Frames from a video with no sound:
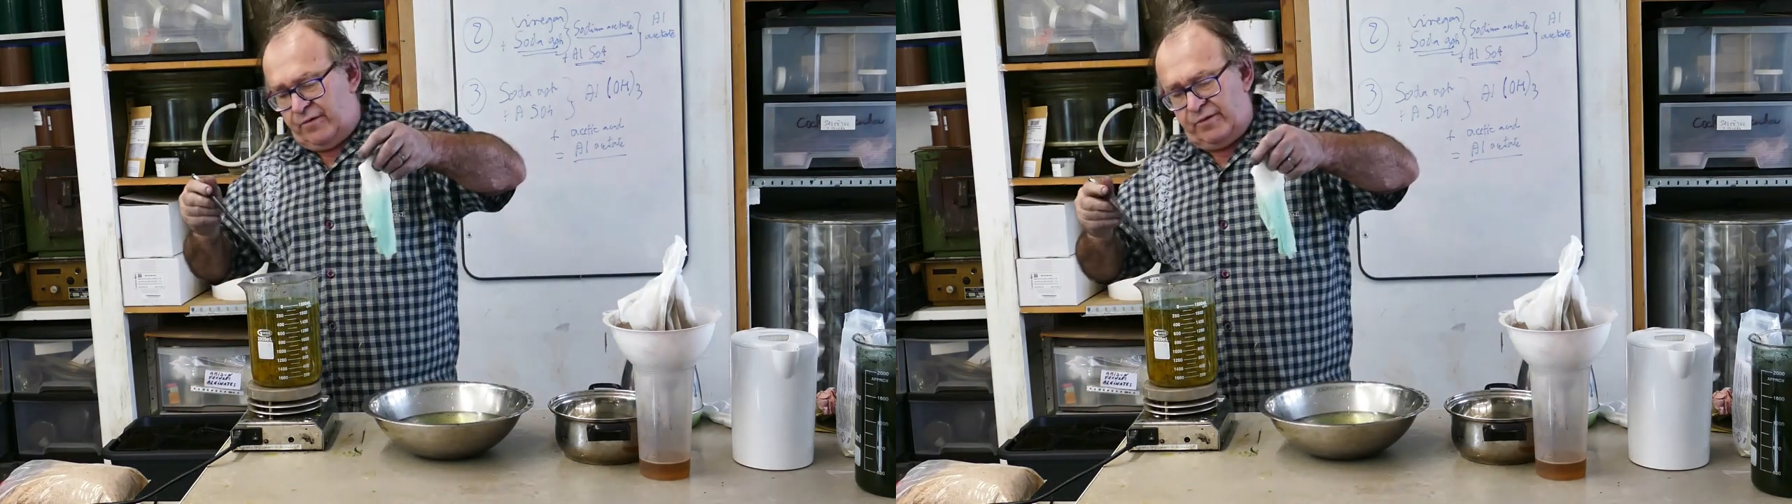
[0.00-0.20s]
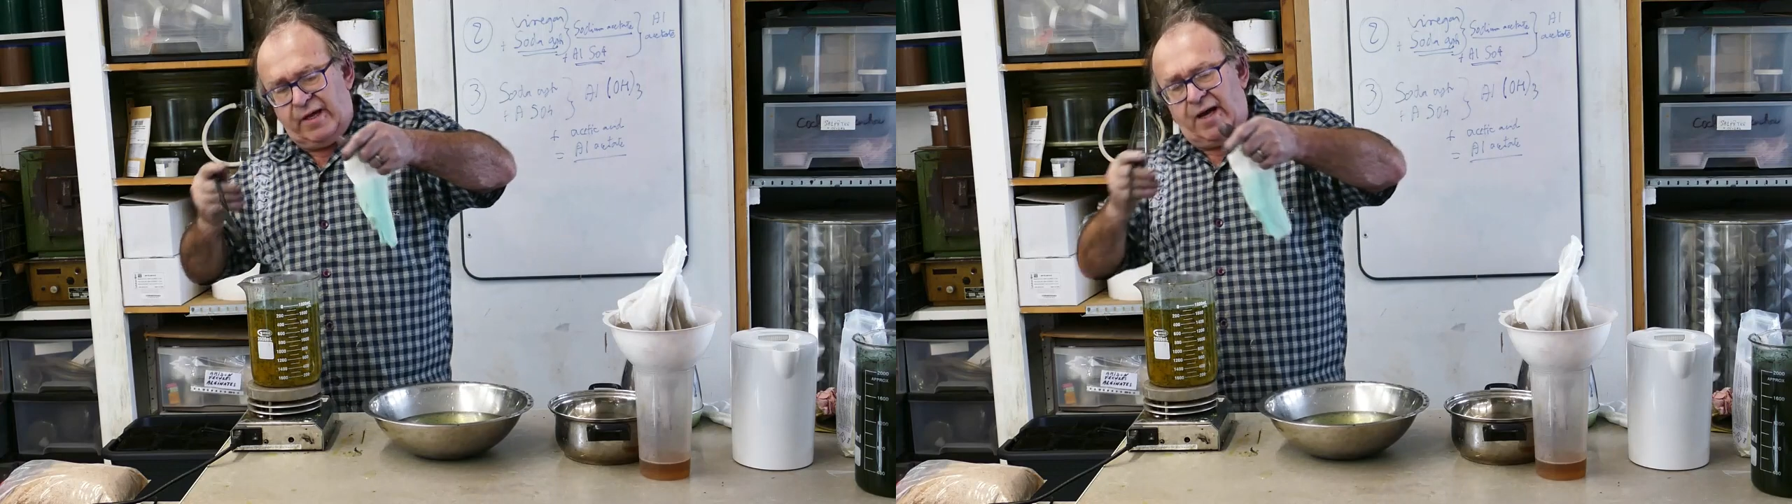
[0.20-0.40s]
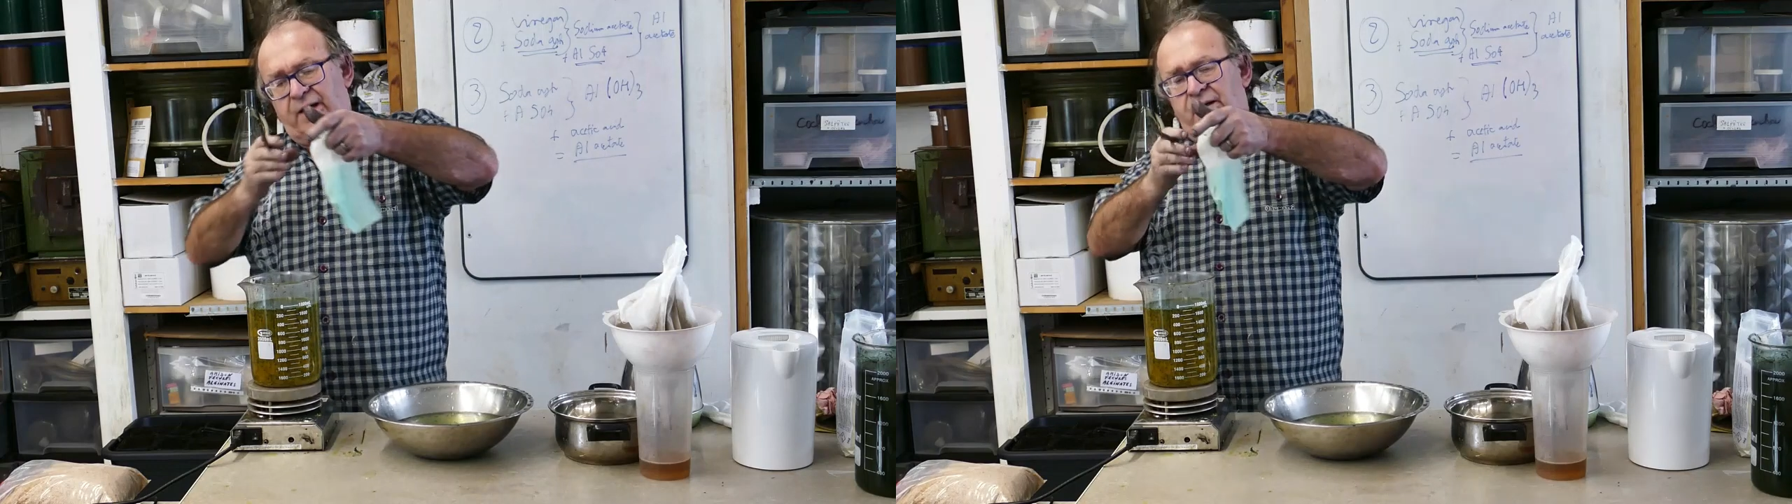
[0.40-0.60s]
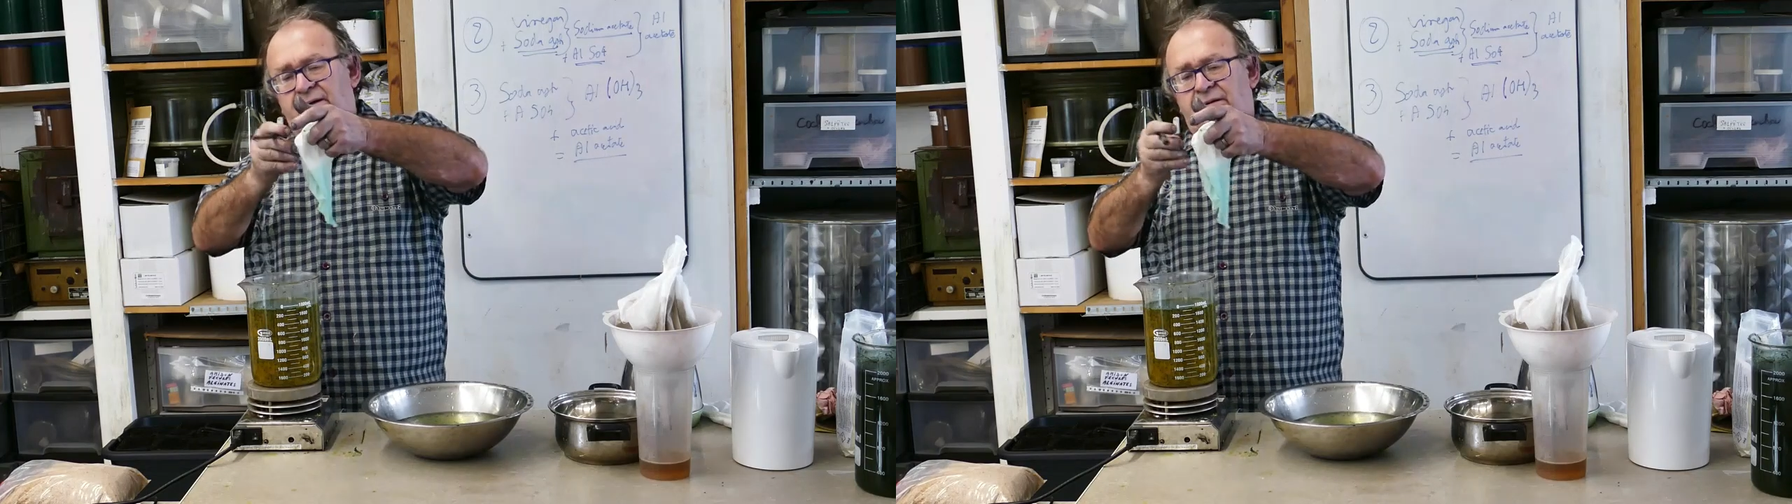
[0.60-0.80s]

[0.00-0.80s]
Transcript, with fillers: the dye